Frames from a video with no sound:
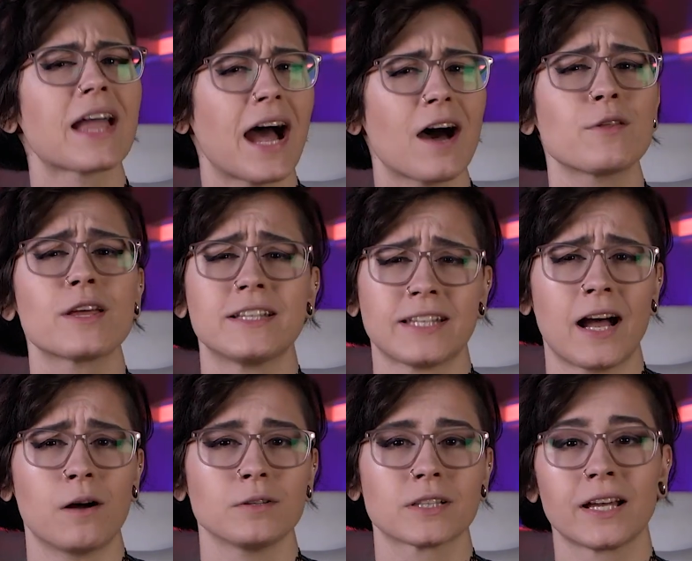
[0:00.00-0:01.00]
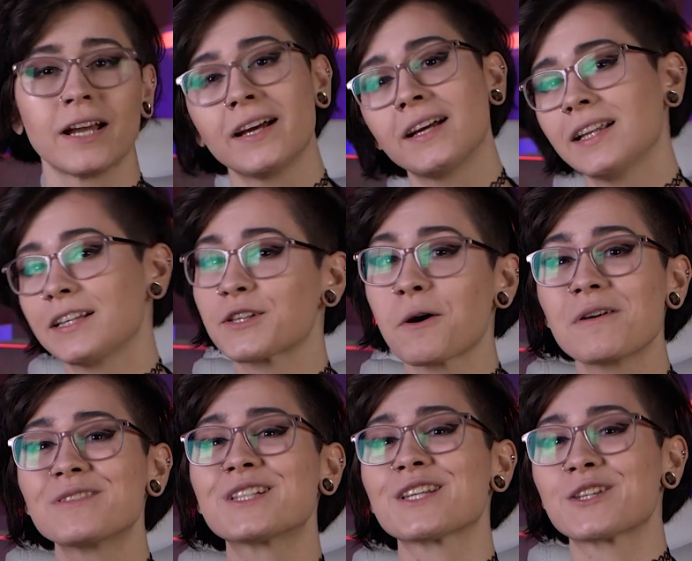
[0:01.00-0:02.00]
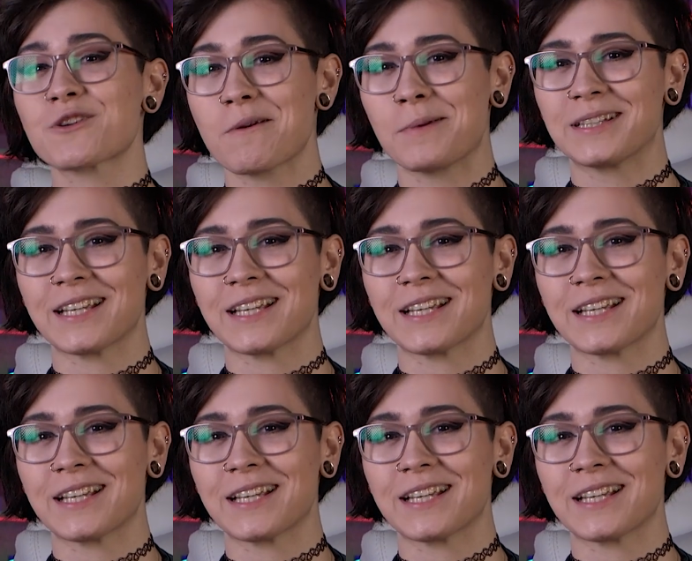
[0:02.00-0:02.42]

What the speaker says: how they sound. Let's go over to the streaming